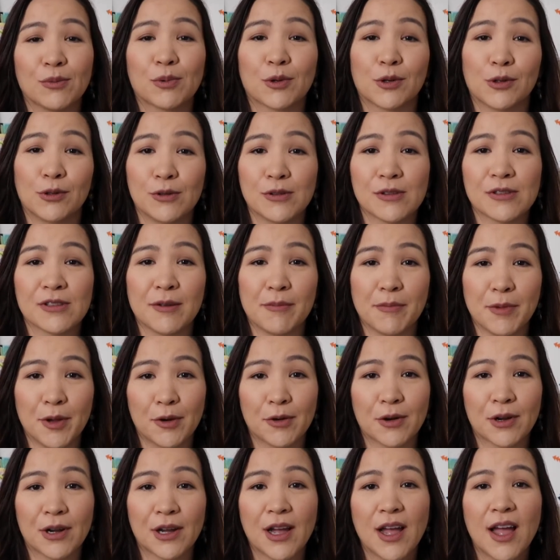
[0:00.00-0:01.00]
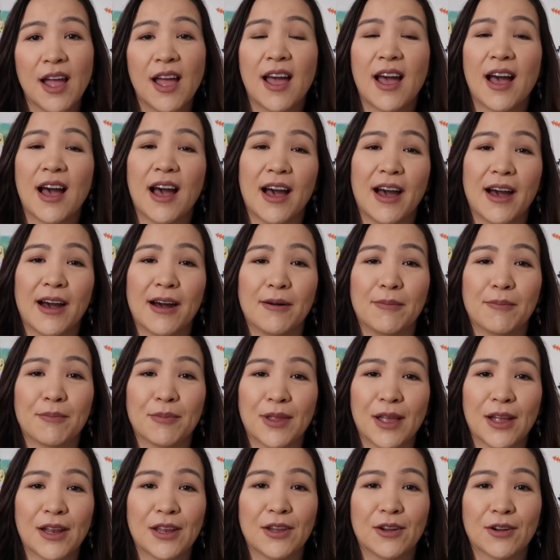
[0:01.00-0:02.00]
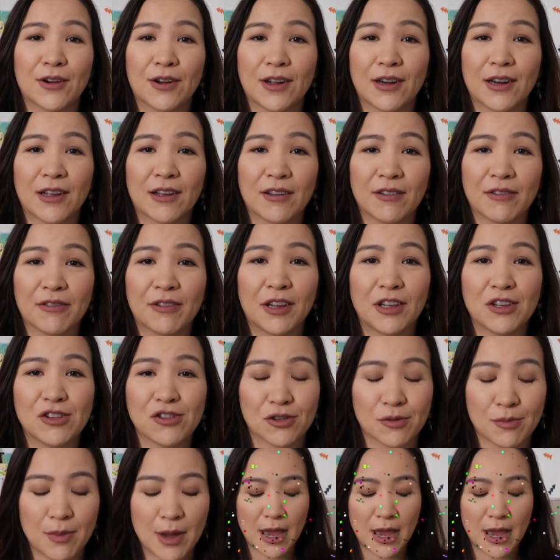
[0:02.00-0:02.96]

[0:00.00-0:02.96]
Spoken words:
produce the milk that you're gonna feed your